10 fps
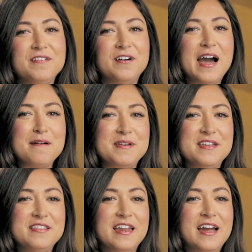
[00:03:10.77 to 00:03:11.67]
feel
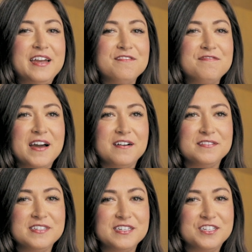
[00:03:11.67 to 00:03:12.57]
happy that I have
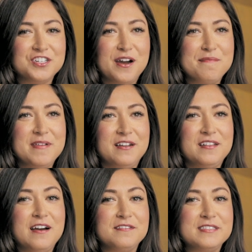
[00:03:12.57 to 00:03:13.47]
found a job that
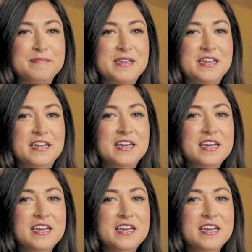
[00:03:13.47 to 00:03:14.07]
allows me